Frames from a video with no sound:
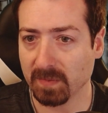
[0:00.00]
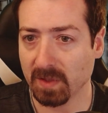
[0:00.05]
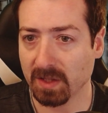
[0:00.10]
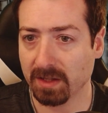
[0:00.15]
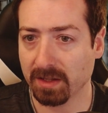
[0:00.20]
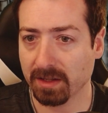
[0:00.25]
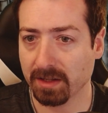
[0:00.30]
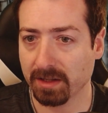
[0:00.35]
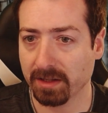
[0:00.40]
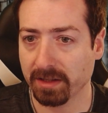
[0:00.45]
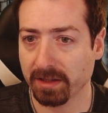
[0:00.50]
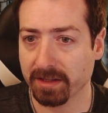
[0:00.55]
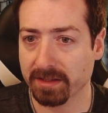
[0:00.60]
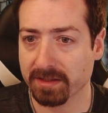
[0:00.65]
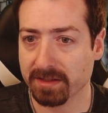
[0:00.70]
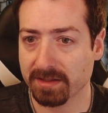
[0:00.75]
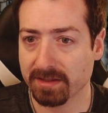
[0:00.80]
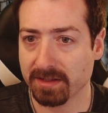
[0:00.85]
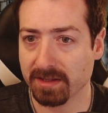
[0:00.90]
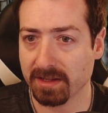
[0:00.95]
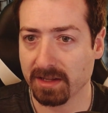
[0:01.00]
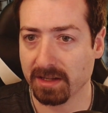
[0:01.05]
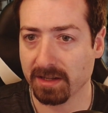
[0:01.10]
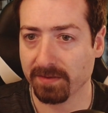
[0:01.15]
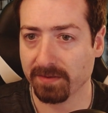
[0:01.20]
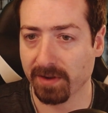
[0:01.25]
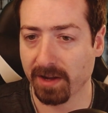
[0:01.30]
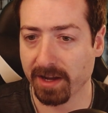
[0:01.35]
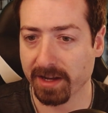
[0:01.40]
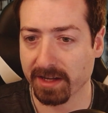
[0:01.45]
Let's see
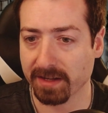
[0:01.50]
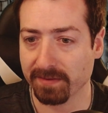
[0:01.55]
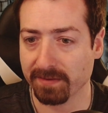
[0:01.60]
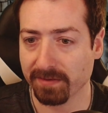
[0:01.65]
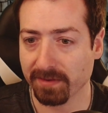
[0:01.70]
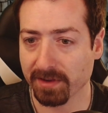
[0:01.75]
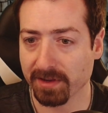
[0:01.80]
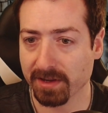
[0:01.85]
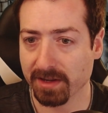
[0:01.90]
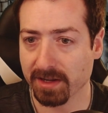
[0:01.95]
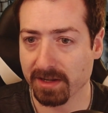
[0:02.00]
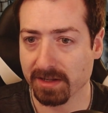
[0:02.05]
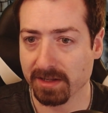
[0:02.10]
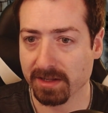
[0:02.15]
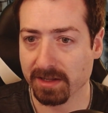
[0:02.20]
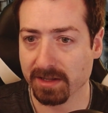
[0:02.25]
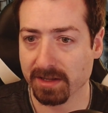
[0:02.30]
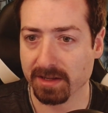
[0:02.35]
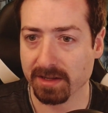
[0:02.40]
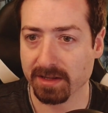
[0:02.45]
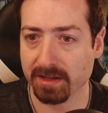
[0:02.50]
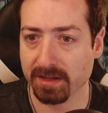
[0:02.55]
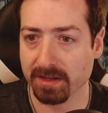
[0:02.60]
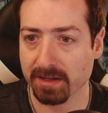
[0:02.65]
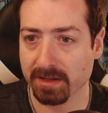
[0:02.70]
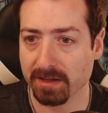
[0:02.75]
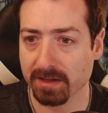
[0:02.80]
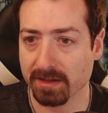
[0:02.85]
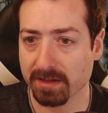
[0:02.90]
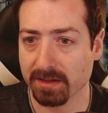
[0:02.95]
if I can find
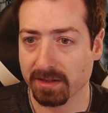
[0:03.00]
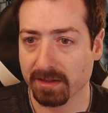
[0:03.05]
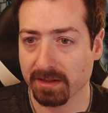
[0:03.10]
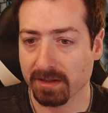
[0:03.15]
it.